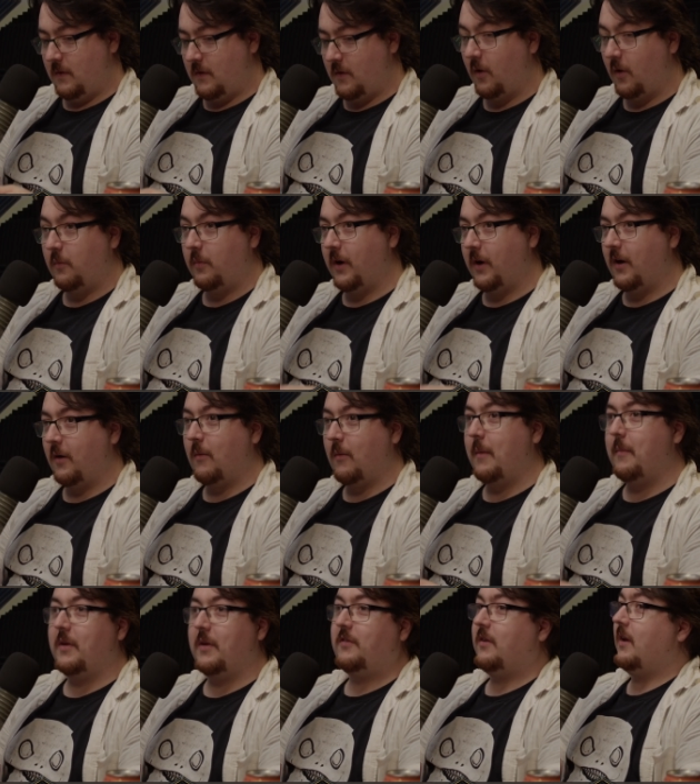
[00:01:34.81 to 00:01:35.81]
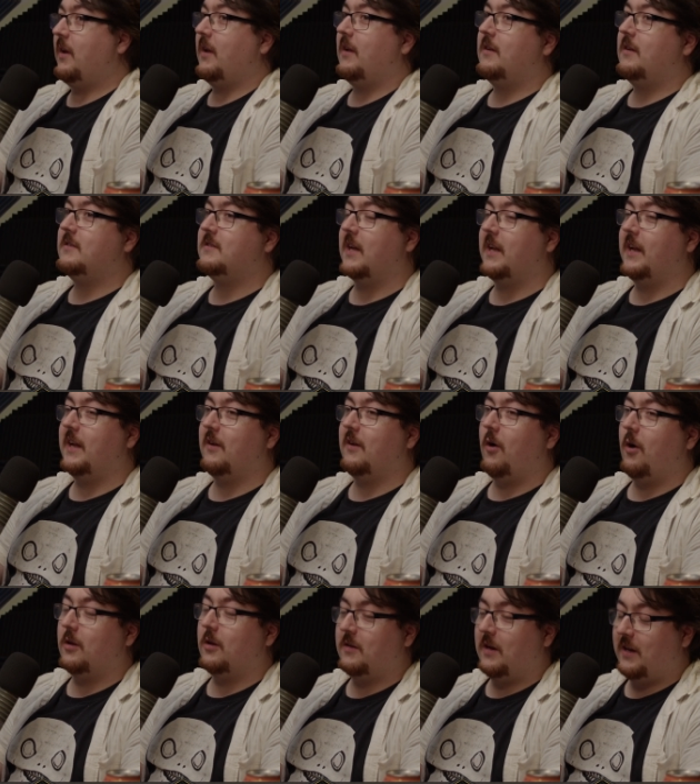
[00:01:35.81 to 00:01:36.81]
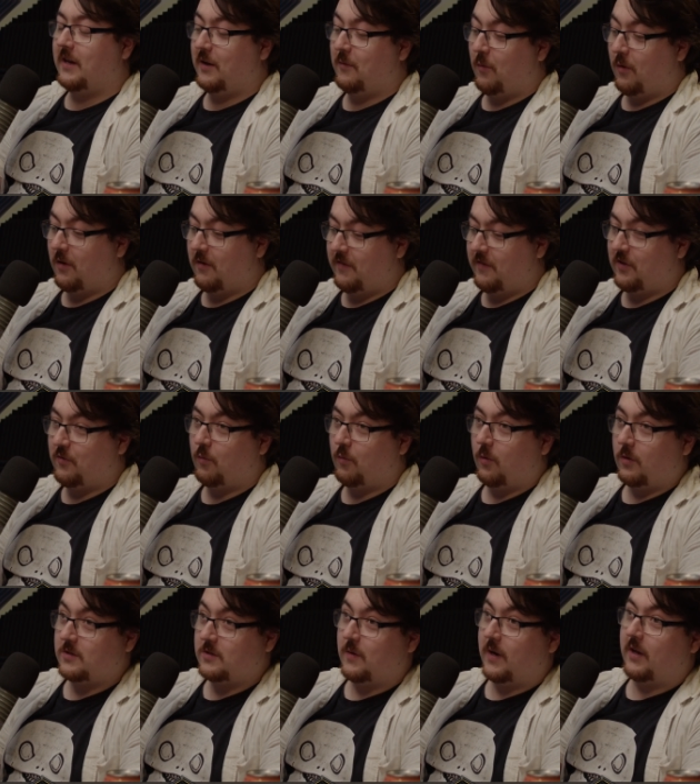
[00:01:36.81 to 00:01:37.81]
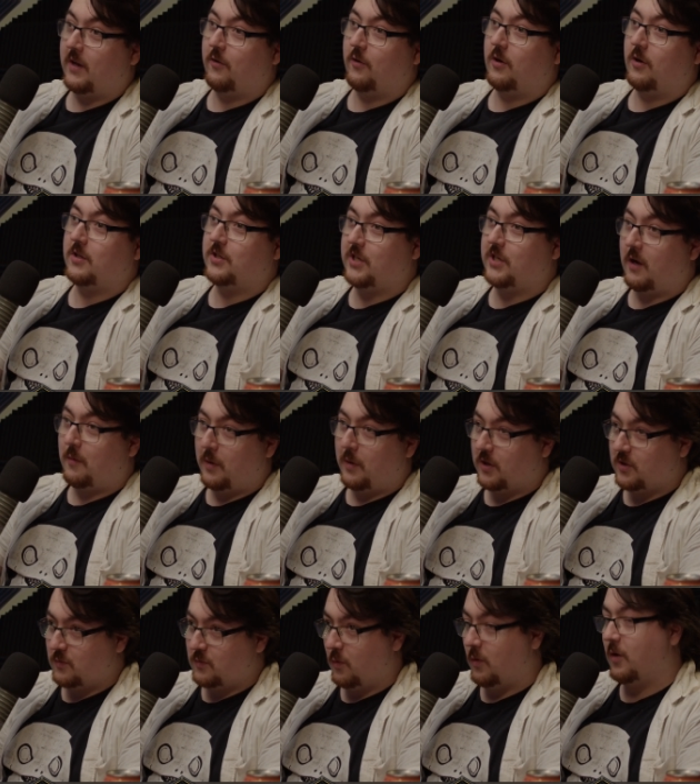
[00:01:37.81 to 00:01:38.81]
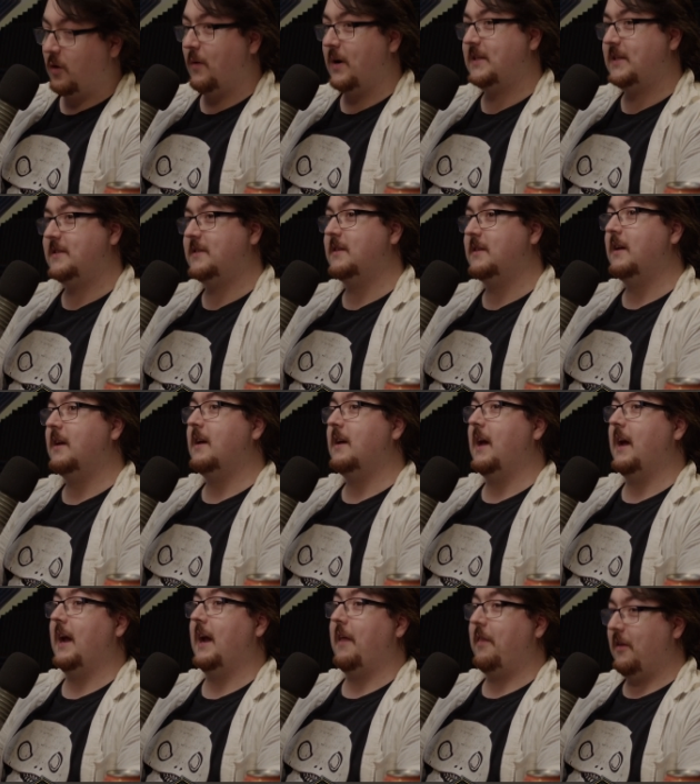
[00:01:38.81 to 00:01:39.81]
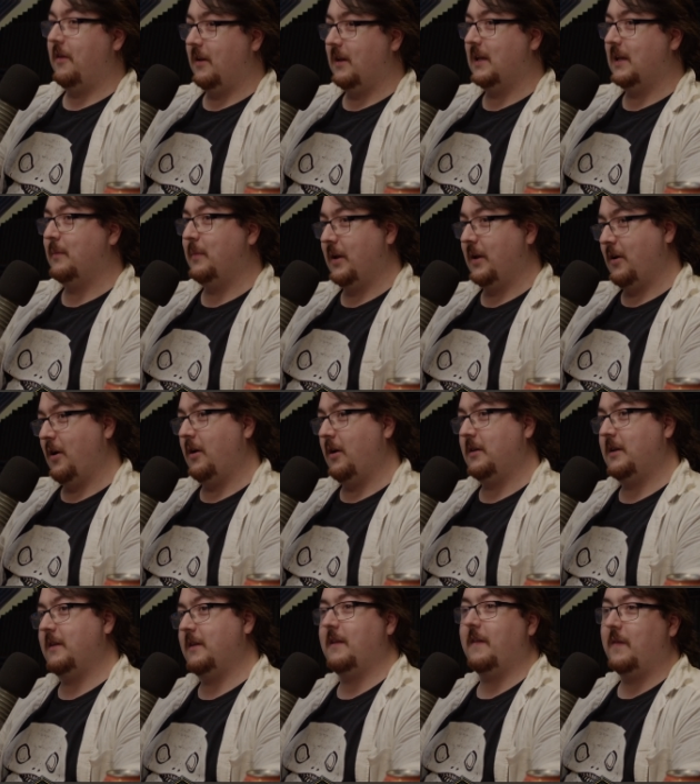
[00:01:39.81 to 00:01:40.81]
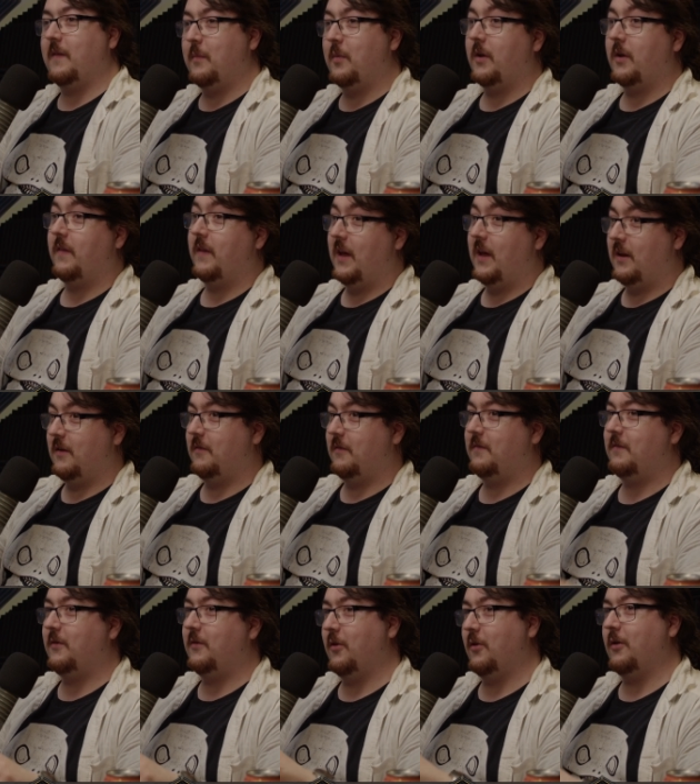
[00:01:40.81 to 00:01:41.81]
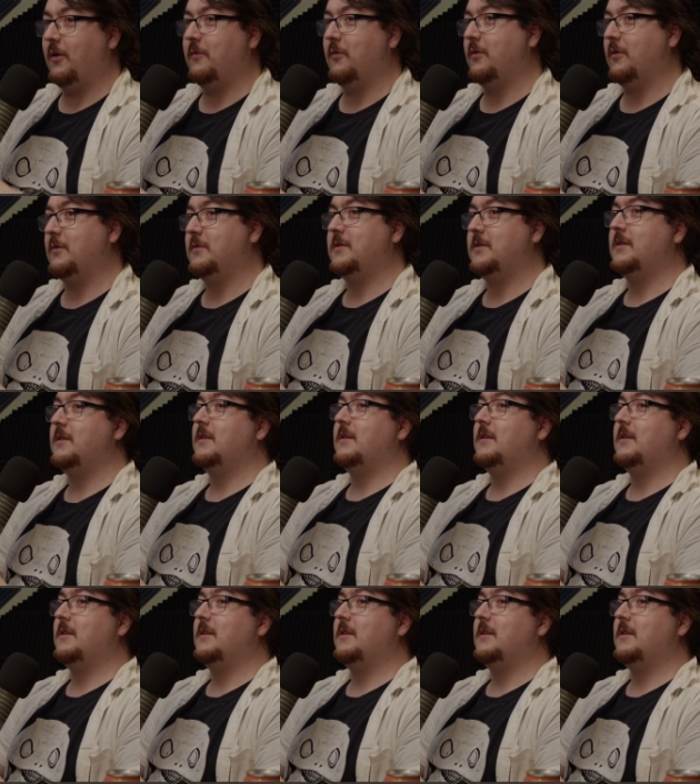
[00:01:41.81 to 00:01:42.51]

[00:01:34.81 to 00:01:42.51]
Gunbreaker and White Mage Diddy. Because I need all I need one of each rule so I can do all the Shadowbringers rule quests and get the little bit of content that they put at the end of doing all four of those.